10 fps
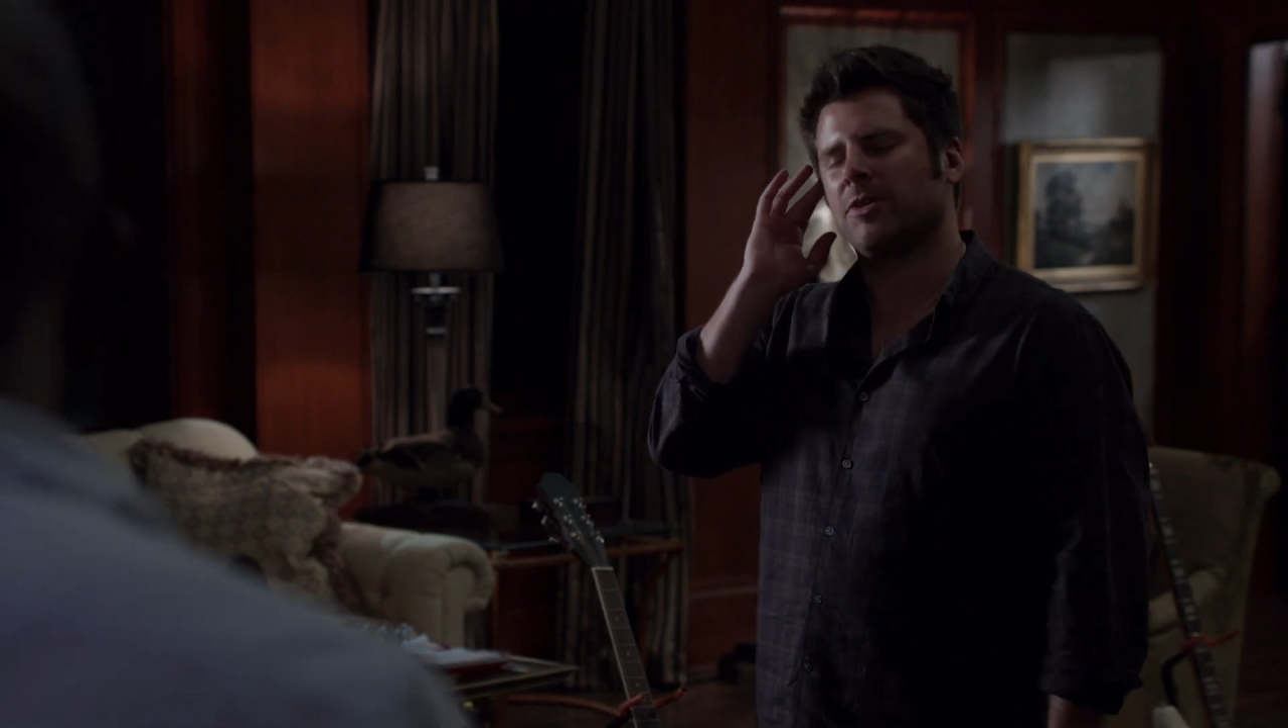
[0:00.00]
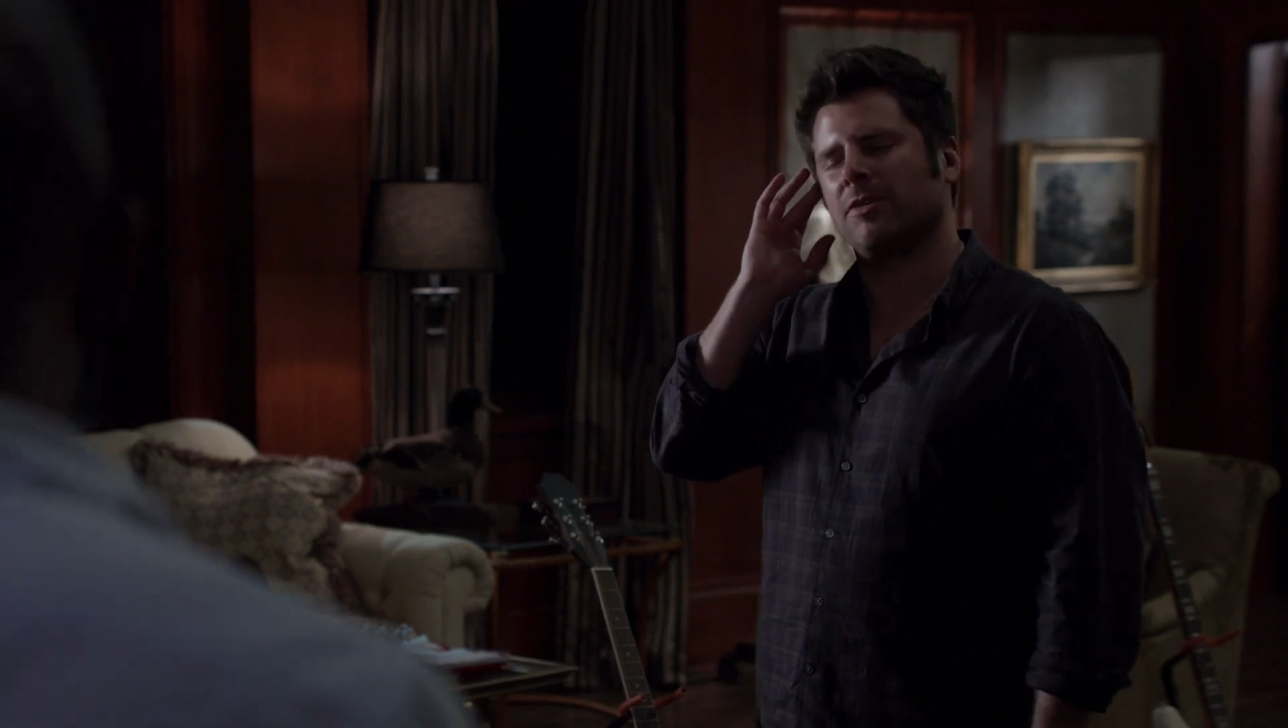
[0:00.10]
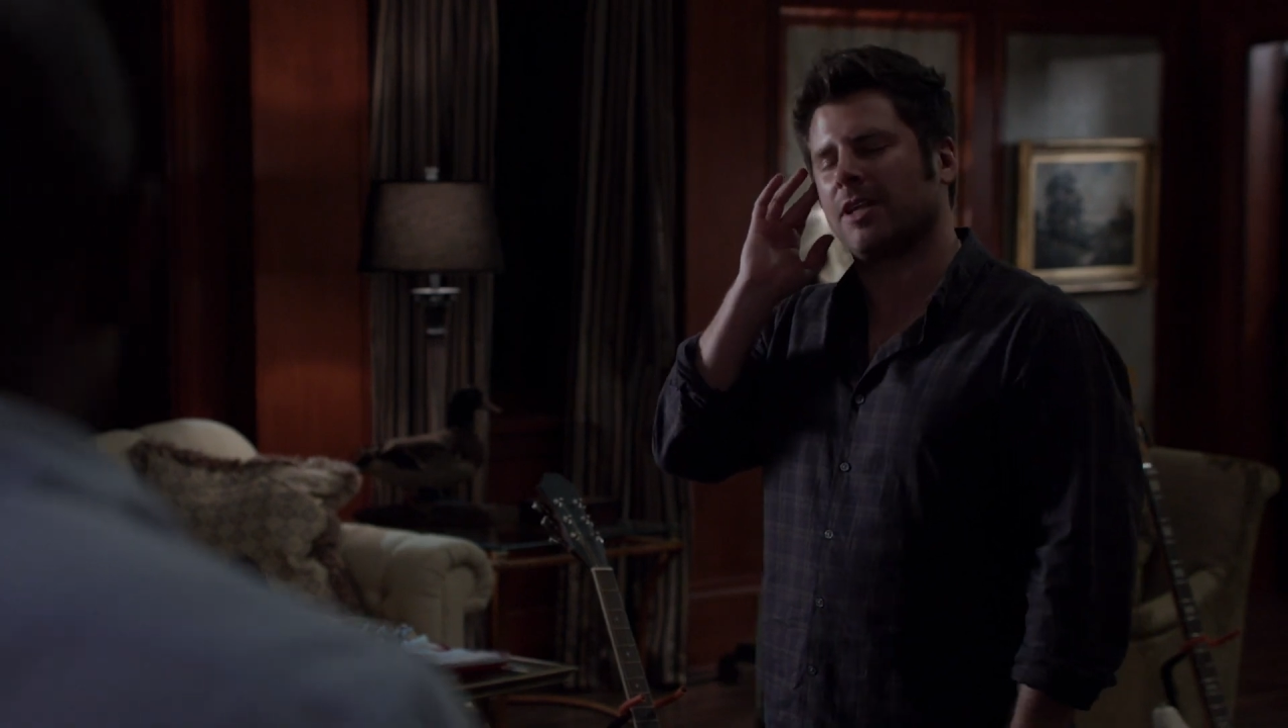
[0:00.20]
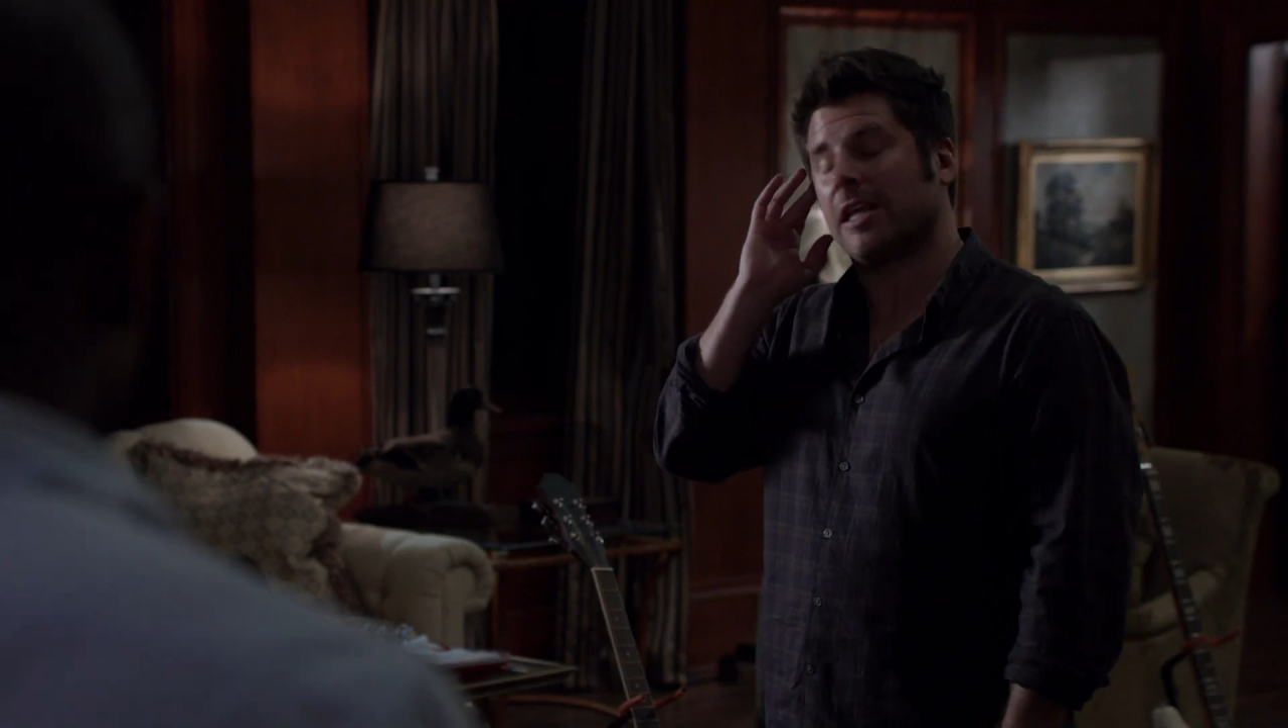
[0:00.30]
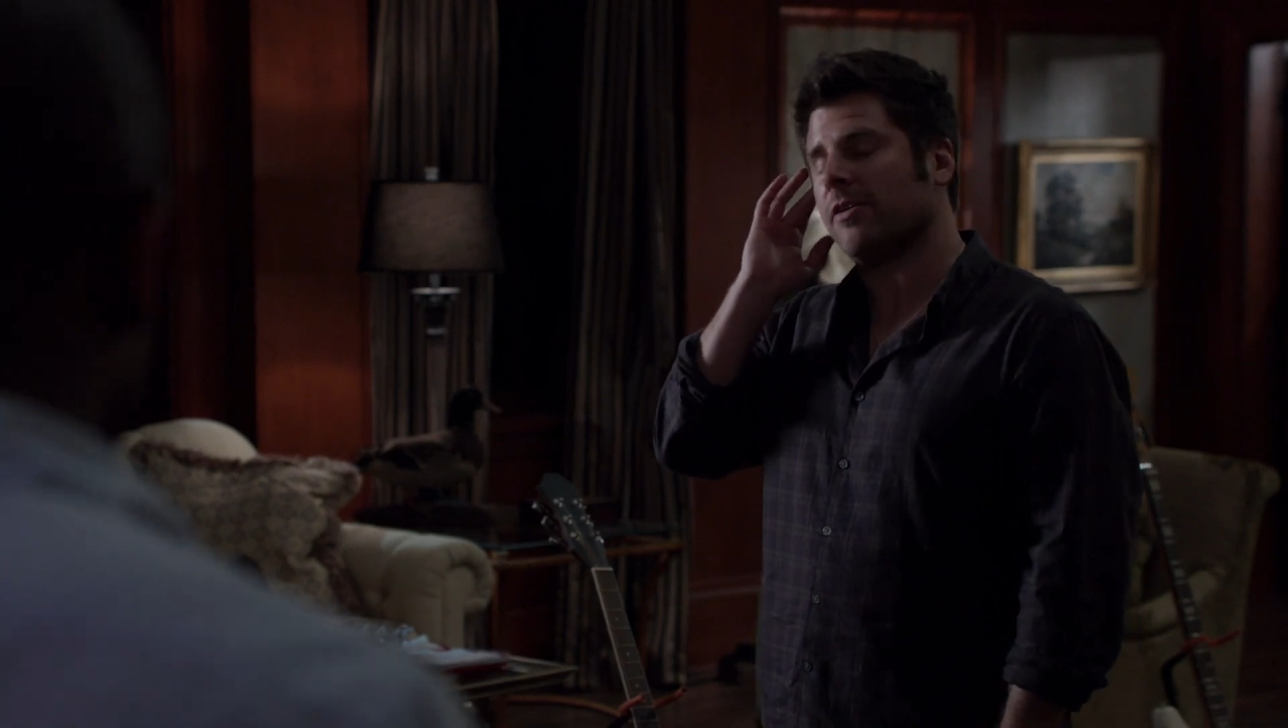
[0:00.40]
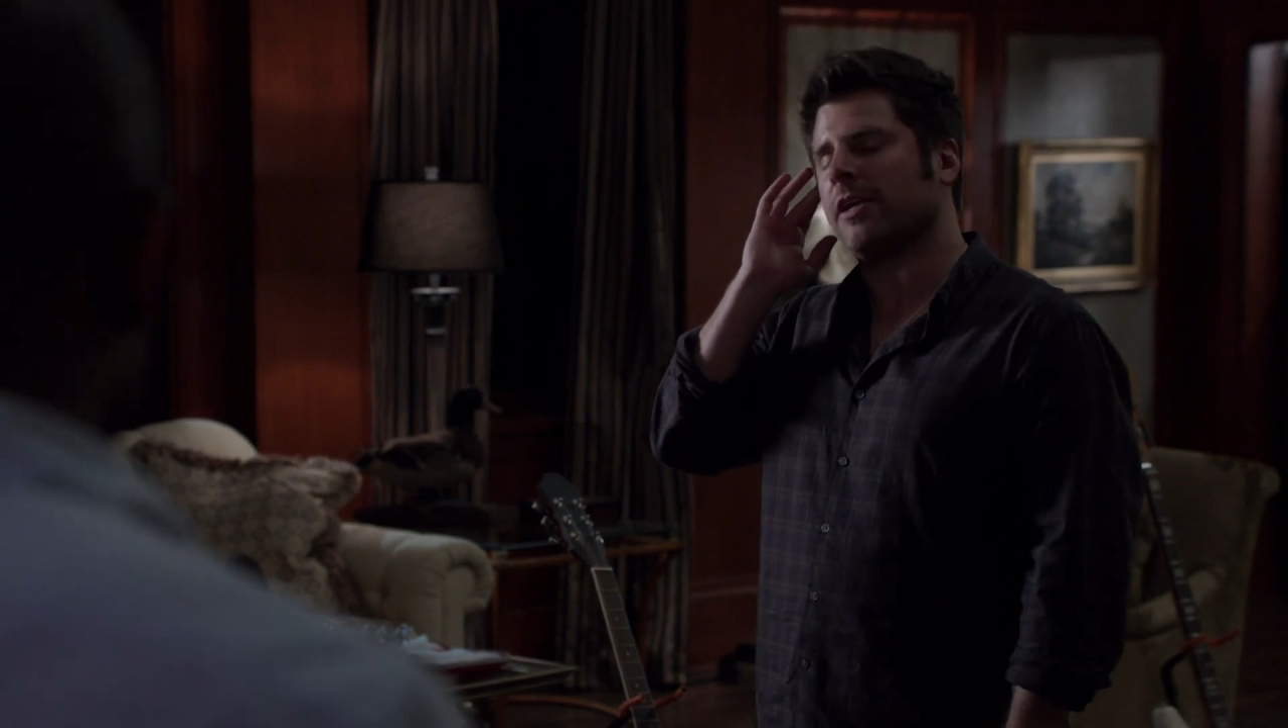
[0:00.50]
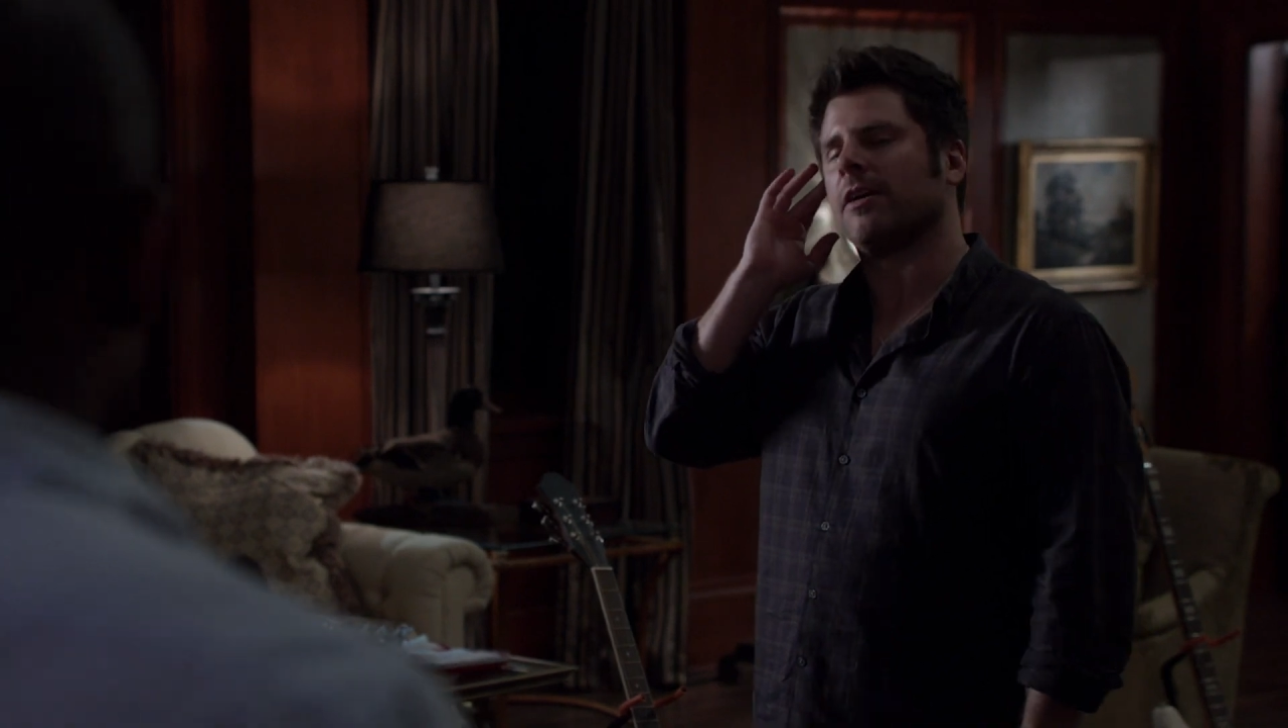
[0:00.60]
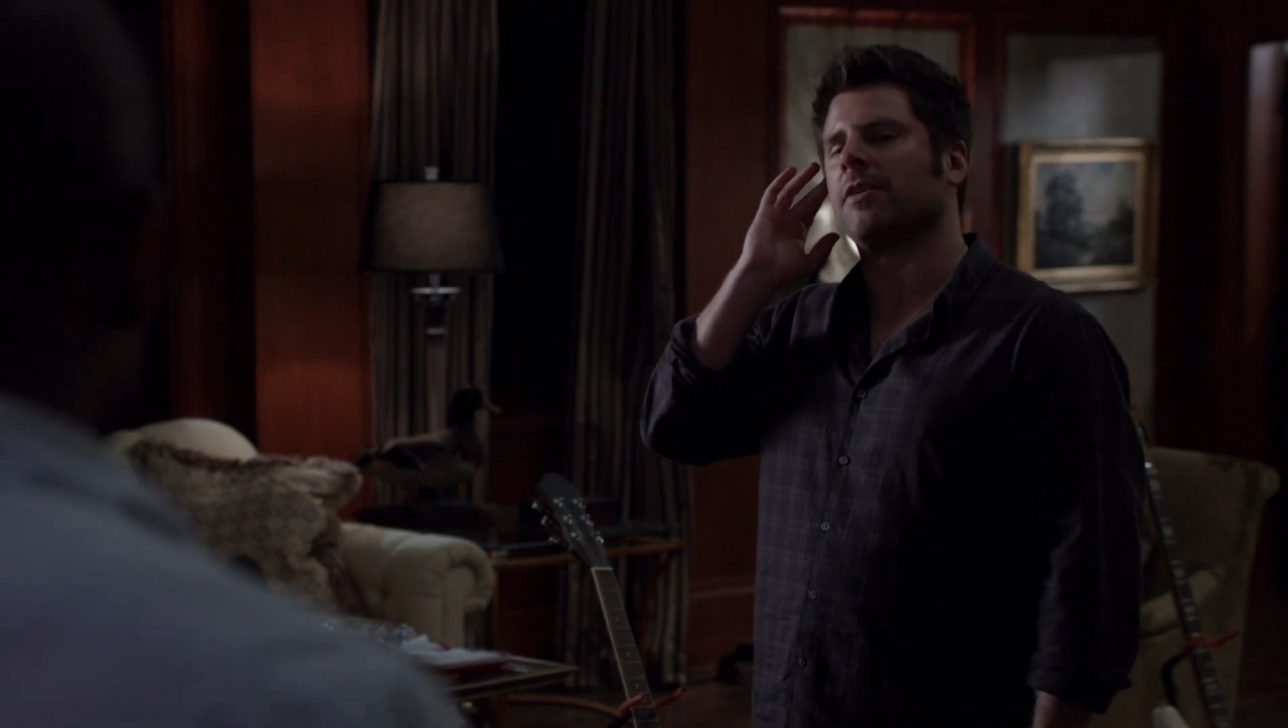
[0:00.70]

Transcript: real clarity